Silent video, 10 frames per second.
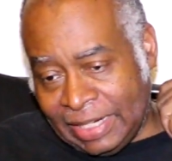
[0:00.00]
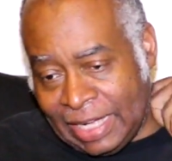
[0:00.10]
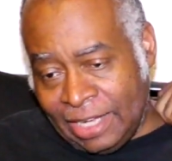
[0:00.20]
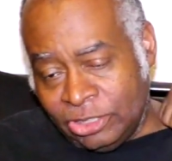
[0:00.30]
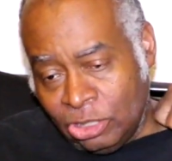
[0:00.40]

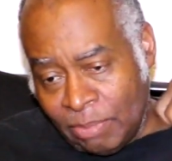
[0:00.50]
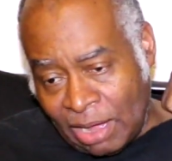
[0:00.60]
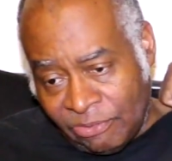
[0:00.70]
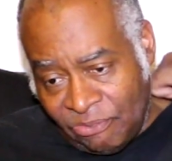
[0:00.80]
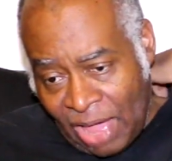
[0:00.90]
down to
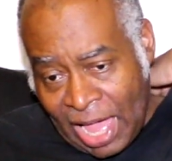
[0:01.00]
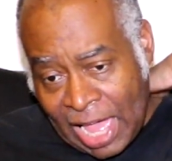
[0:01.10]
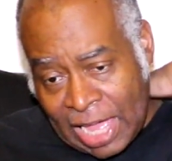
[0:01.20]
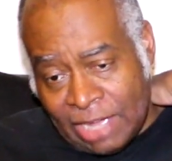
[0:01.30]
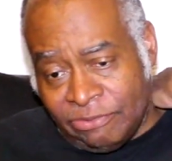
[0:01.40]
about
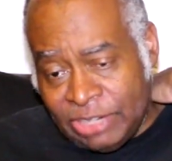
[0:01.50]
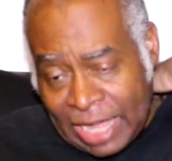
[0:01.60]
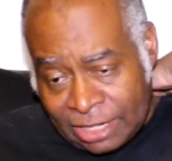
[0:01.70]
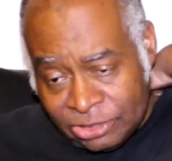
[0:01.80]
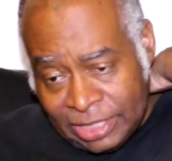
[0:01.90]
5 to
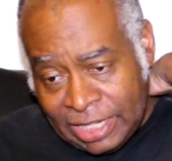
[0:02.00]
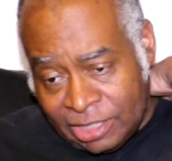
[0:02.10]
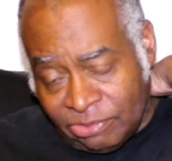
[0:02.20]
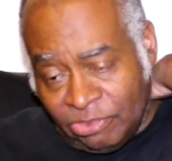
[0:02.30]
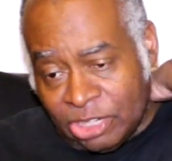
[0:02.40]
actually get it
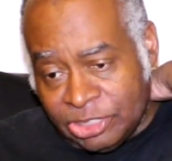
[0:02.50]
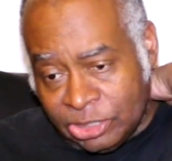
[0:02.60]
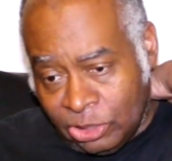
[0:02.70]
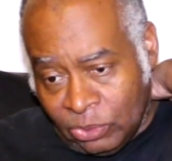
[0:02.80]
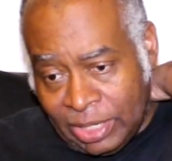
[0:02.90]
to
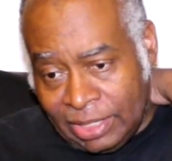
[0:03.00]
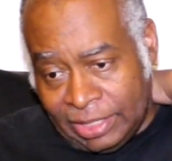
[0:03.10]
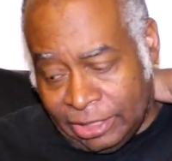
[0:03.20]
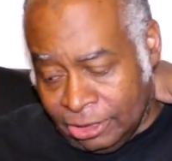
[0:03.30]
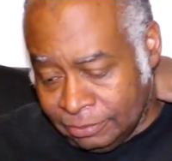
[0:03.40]
function correctly
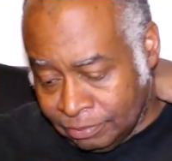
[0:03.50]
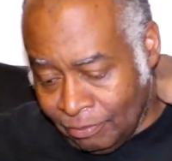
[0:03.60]
in there.